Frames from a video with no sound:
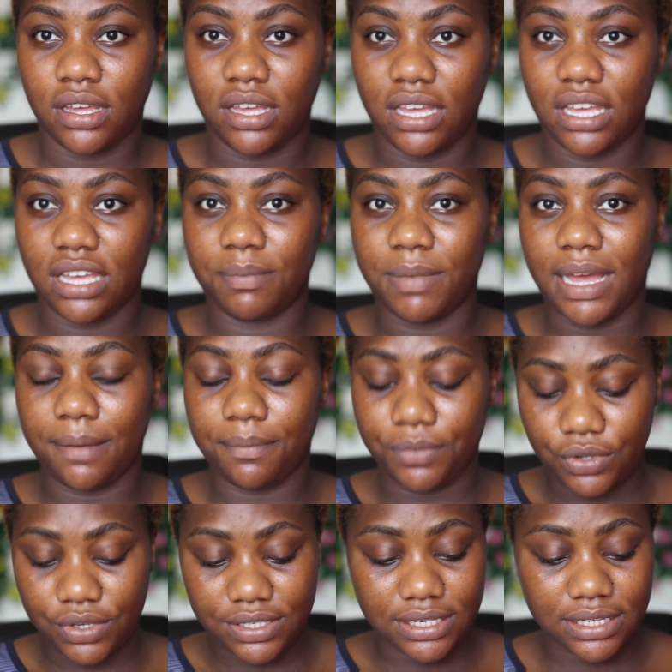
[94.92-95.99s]
I'm
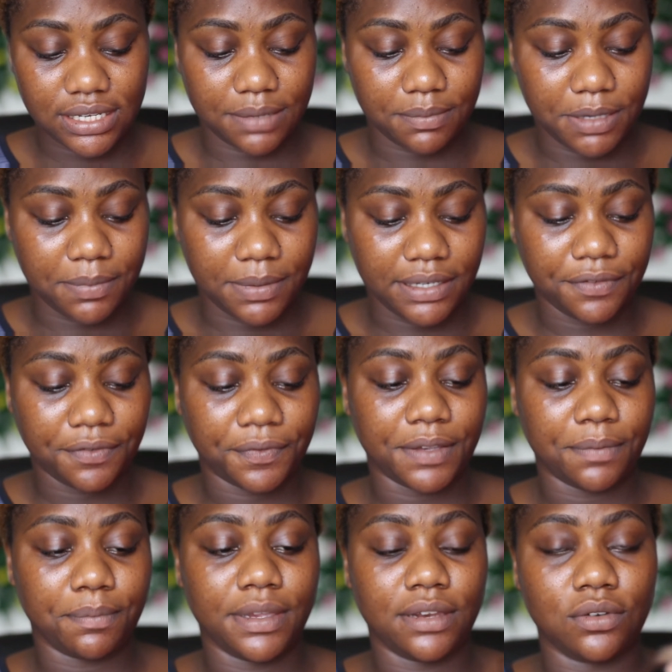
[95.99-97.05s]
using the Maybelline
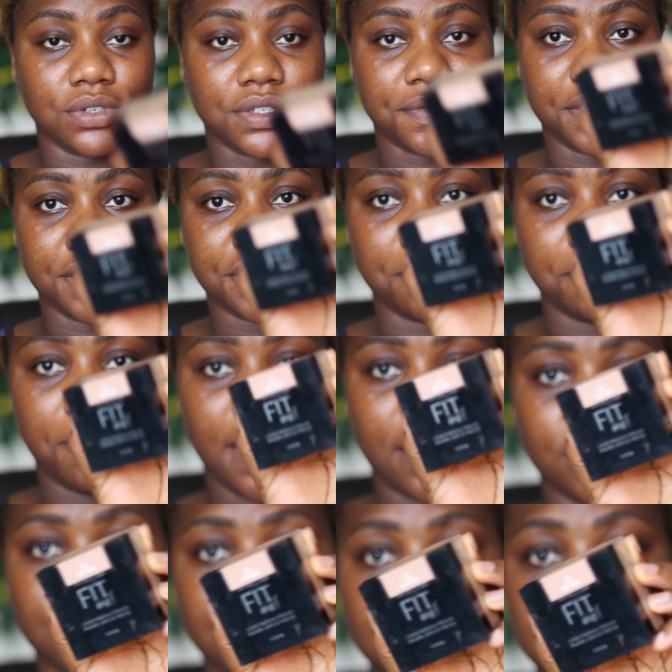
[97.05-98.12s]
Fit Me Loose Finishing
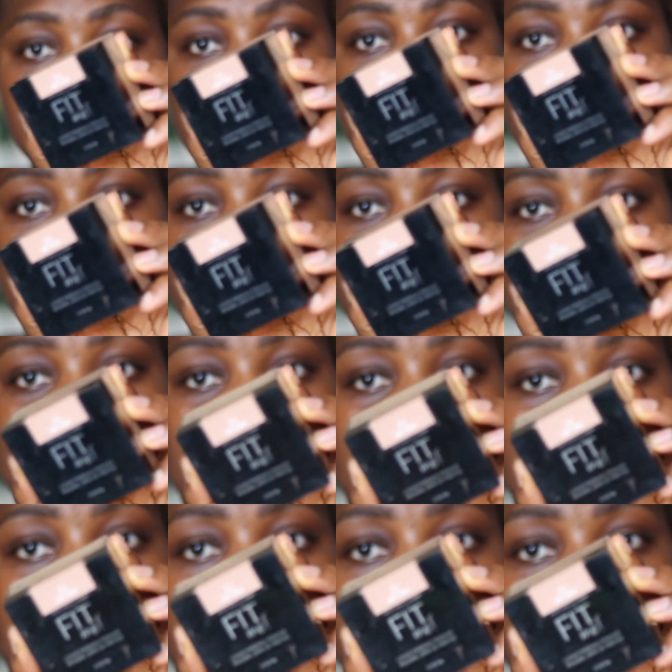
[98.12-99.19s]
Powder. This
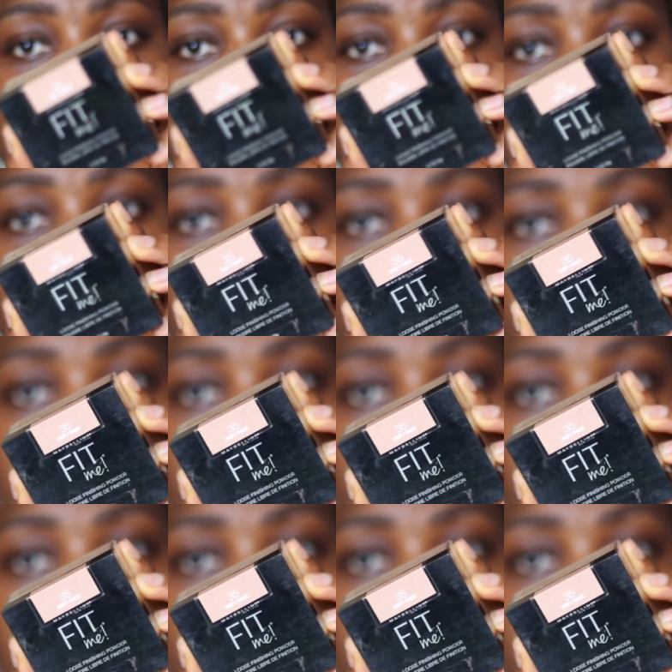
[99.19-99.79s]
time I'm using it for my